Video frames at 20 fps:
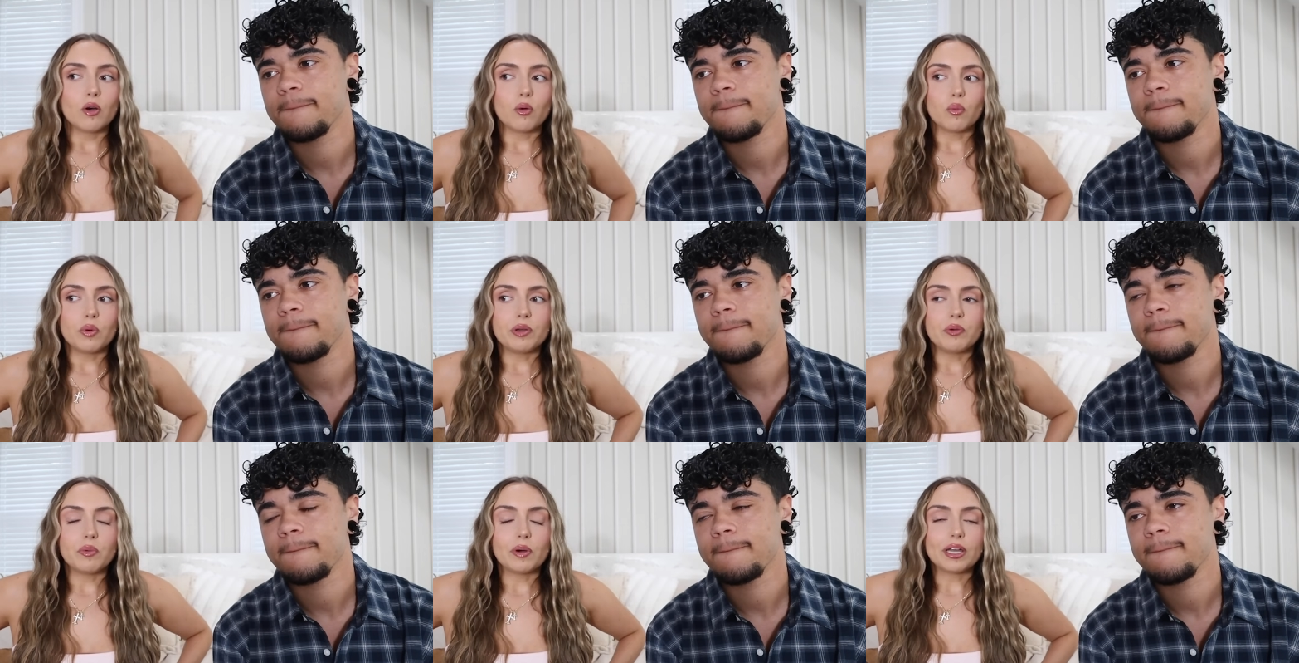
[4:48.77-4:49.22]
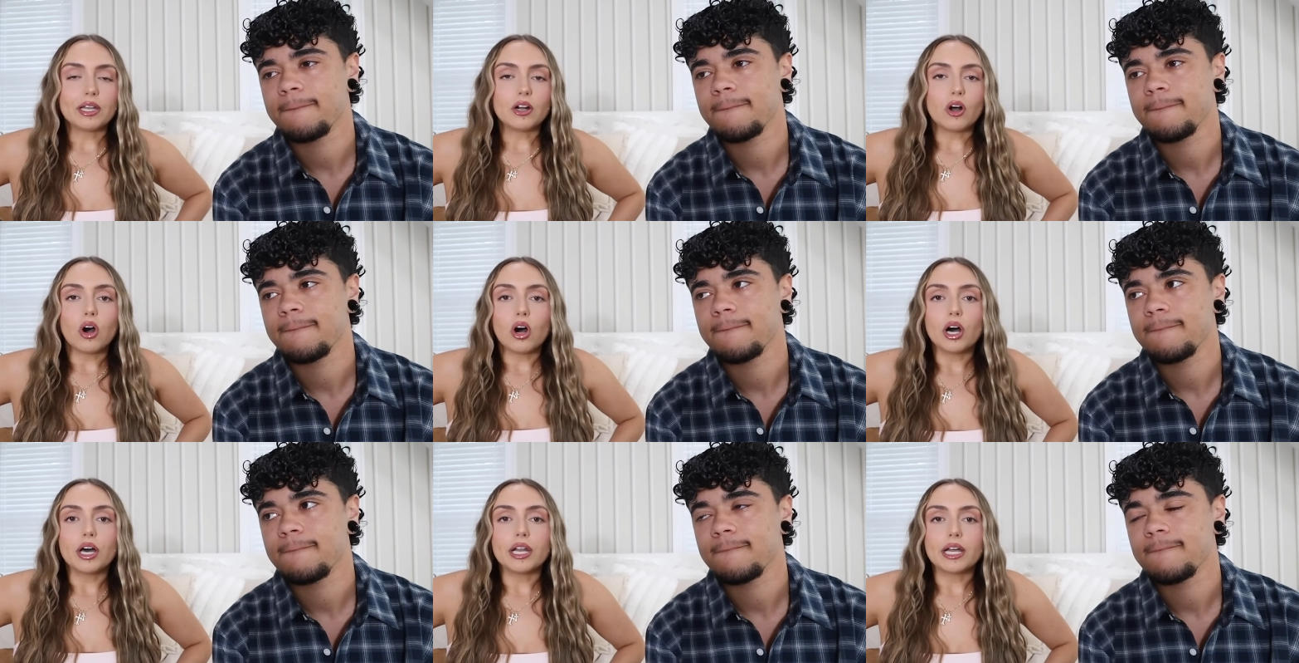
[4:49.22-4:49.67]
Speaker 1: We went
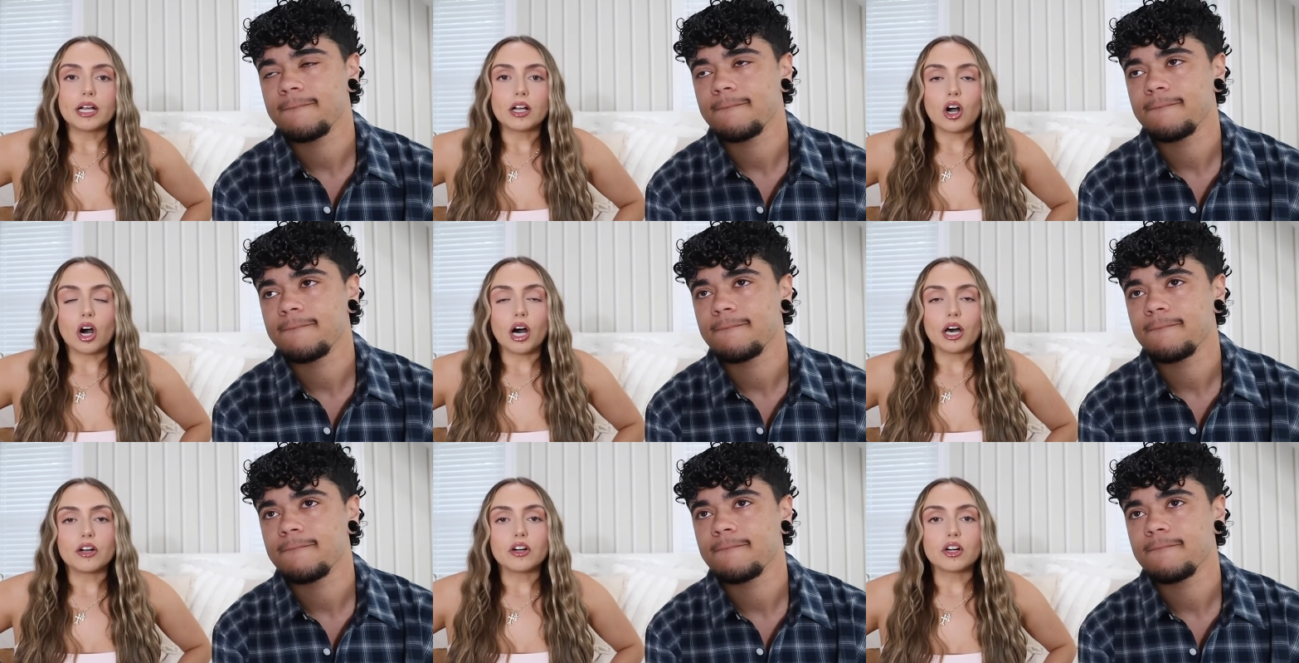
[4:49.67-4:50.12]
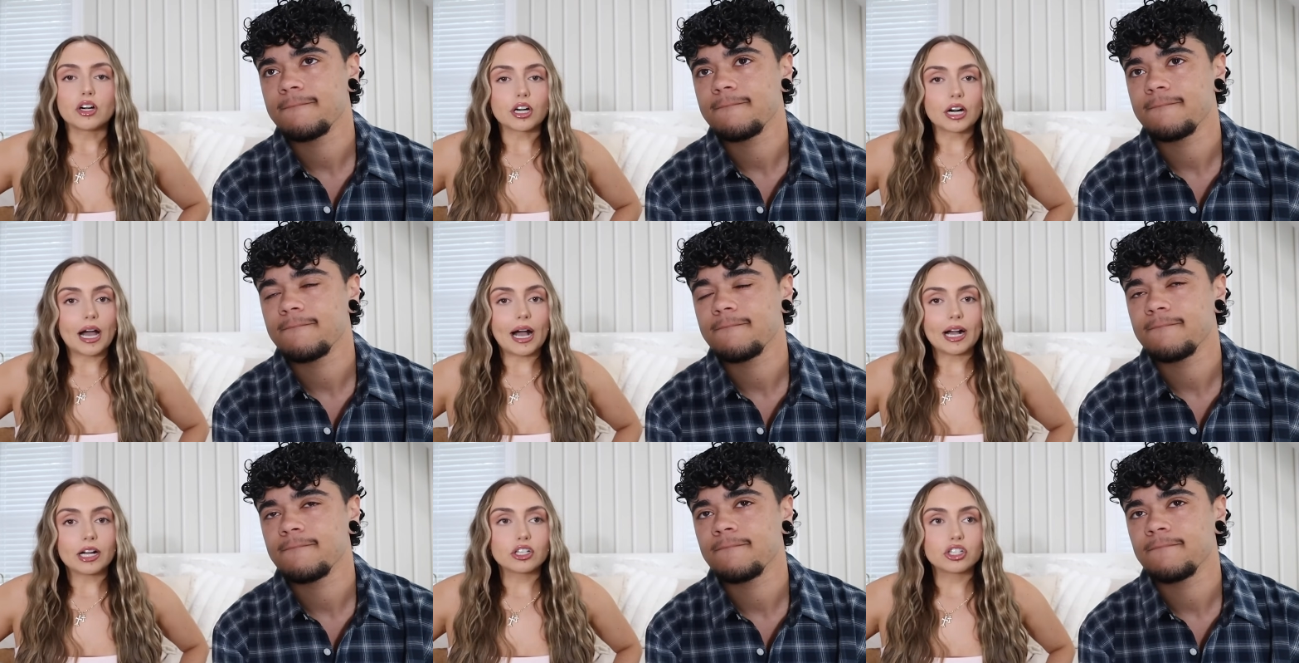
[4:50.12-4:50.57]
on and got her
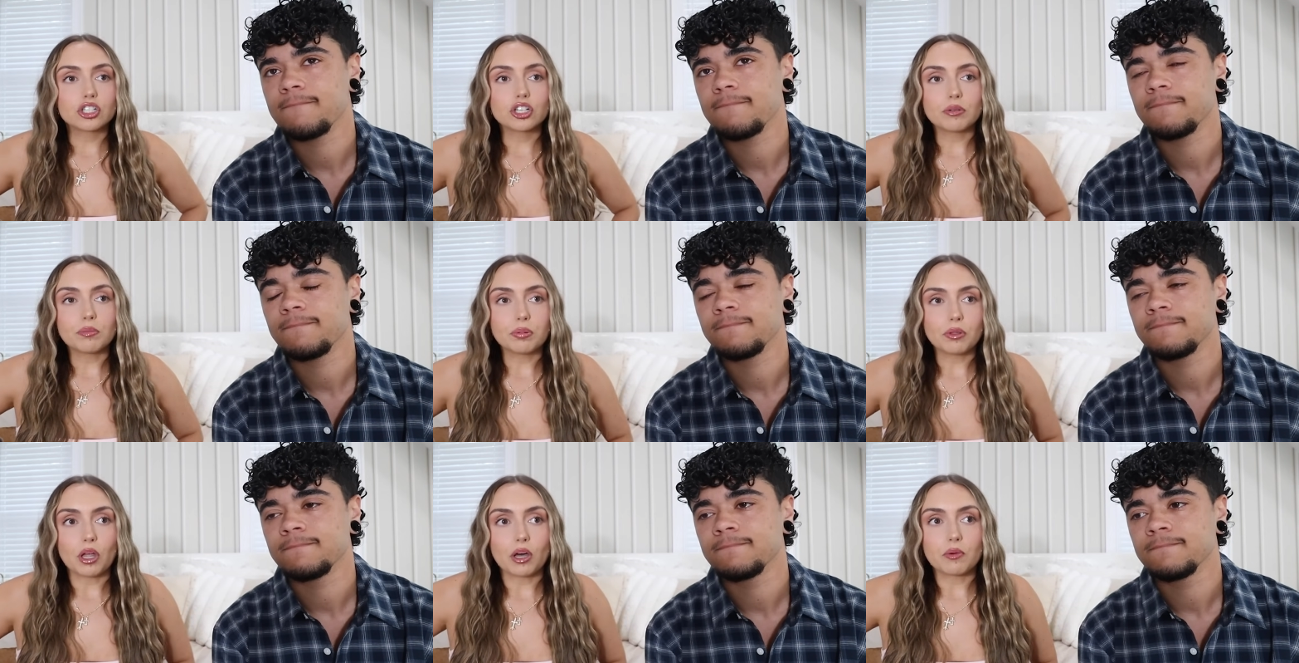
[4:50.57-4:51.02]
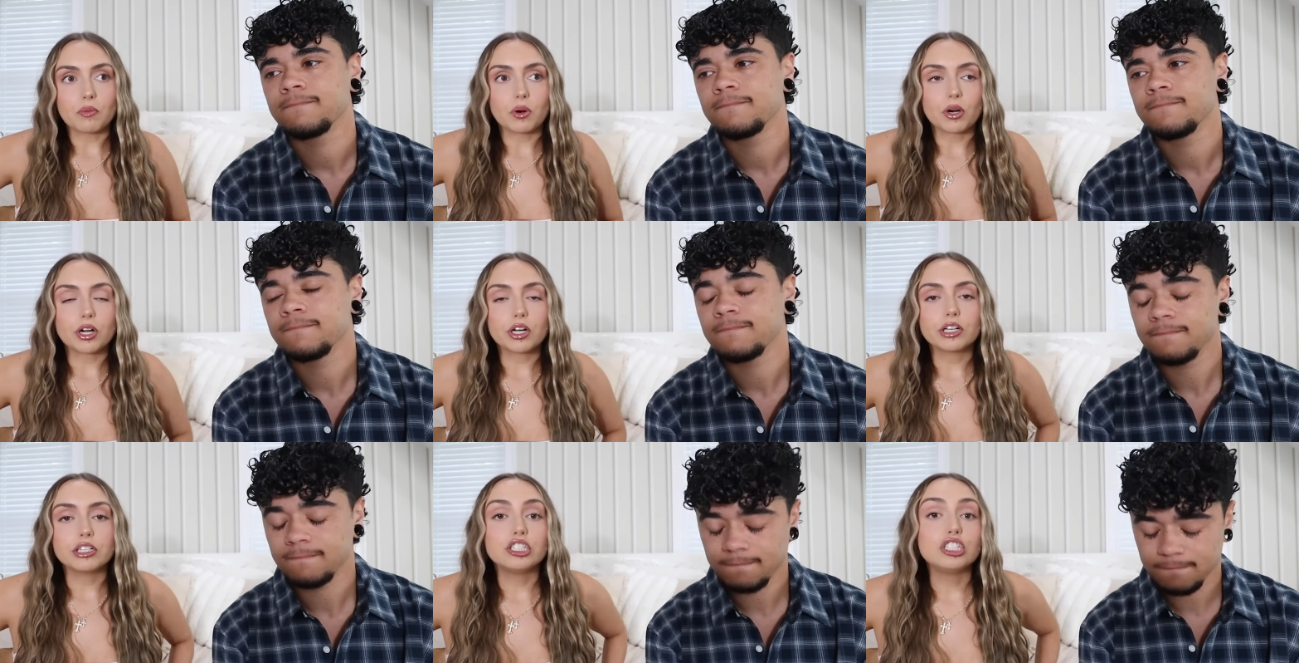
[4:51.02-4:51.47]
extra blood
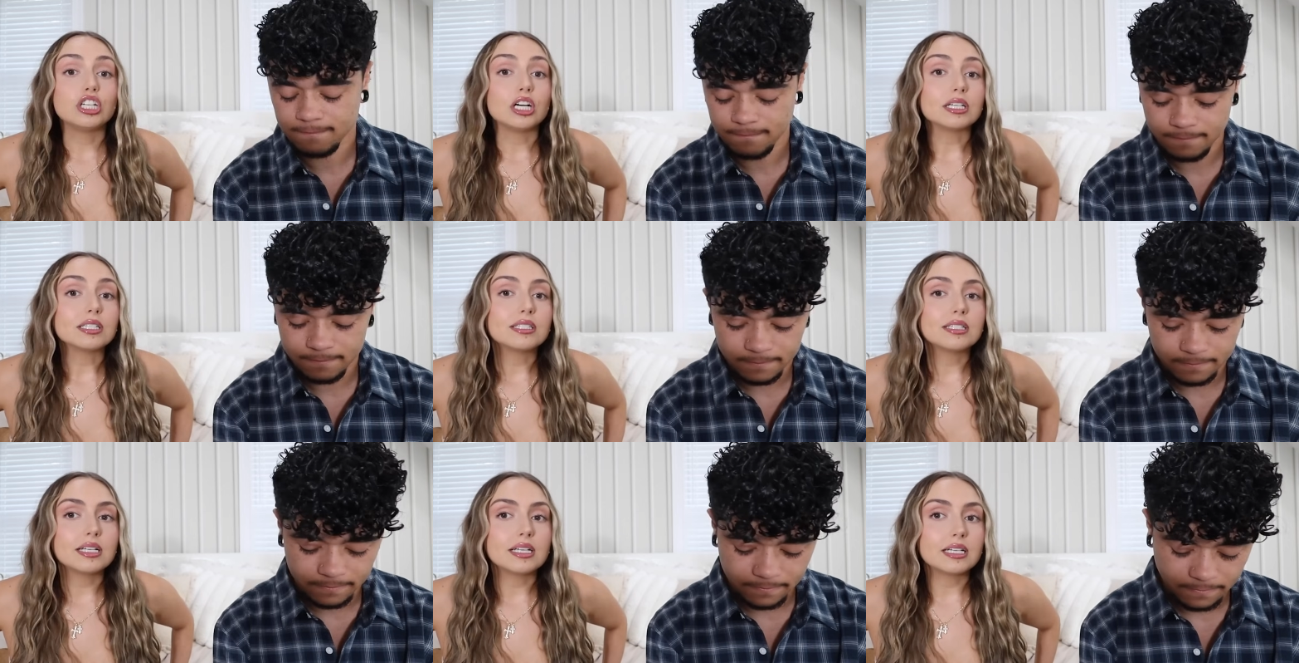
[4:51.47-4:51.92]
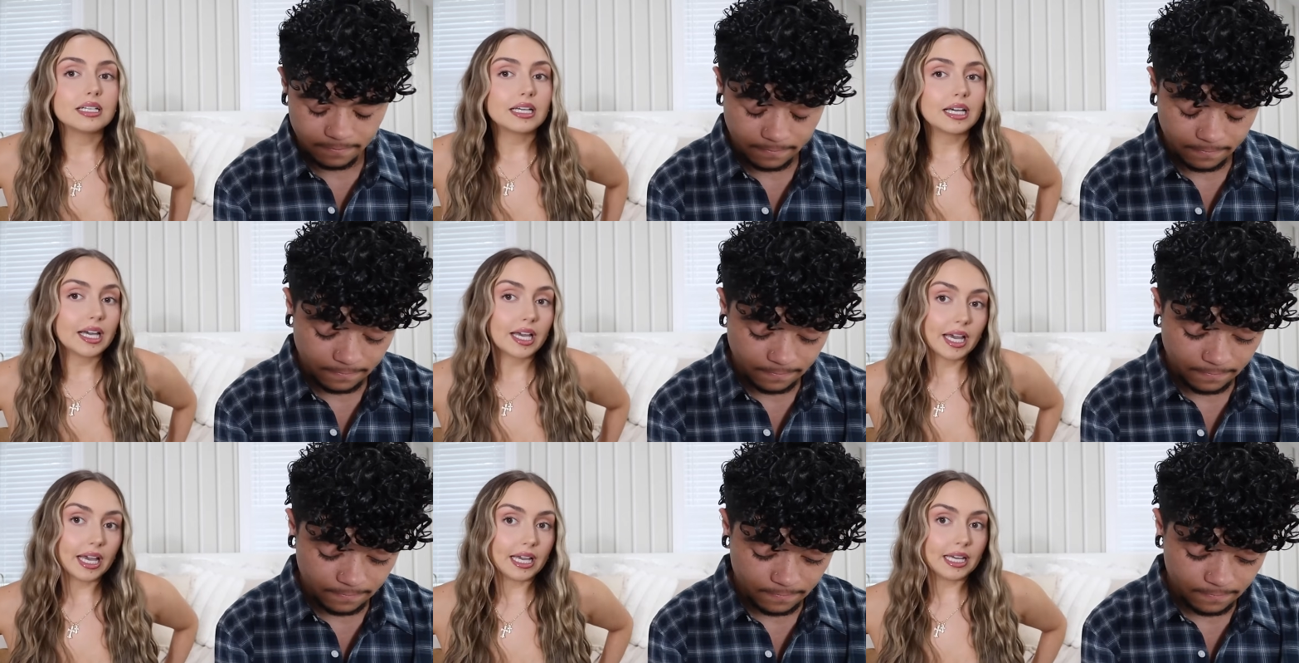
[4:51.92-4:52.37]
work just in
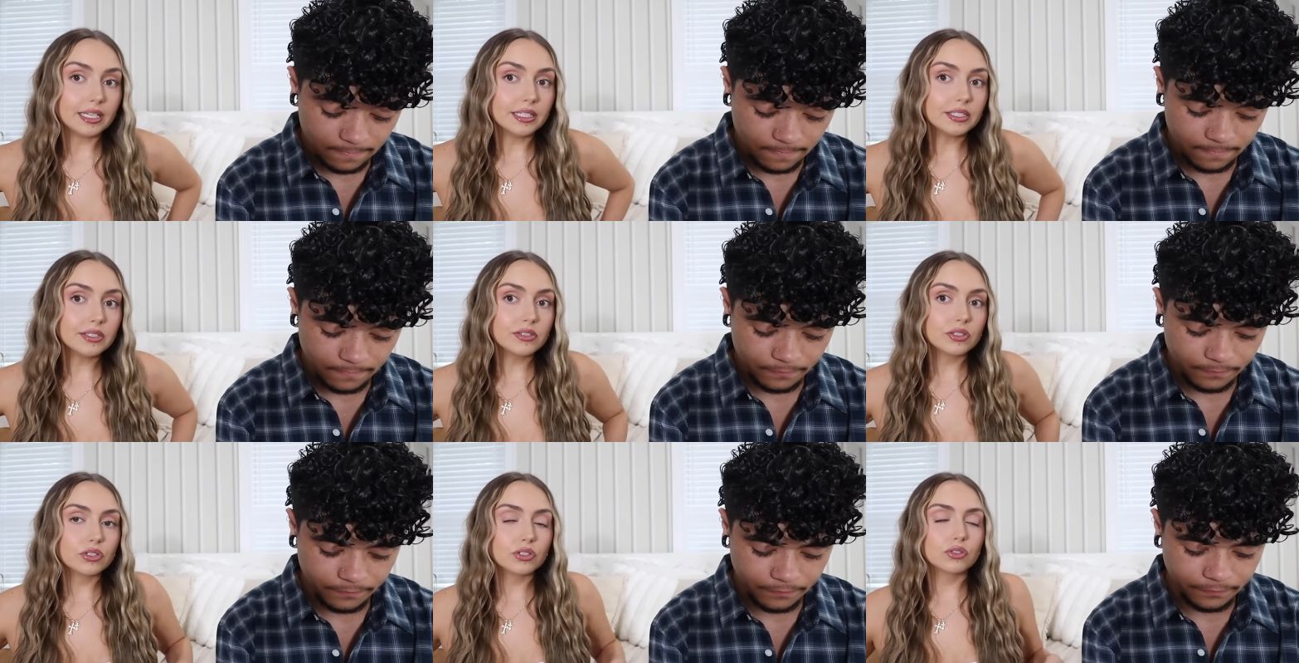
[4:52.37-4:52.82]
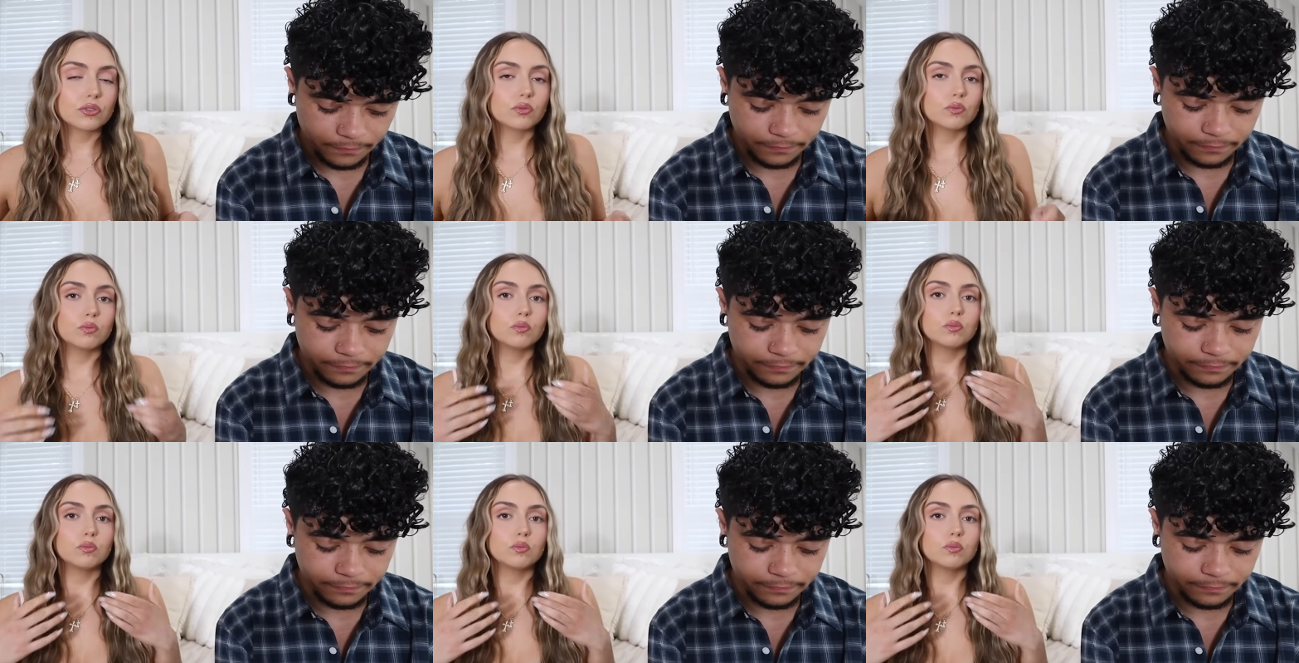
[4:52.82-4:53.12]
case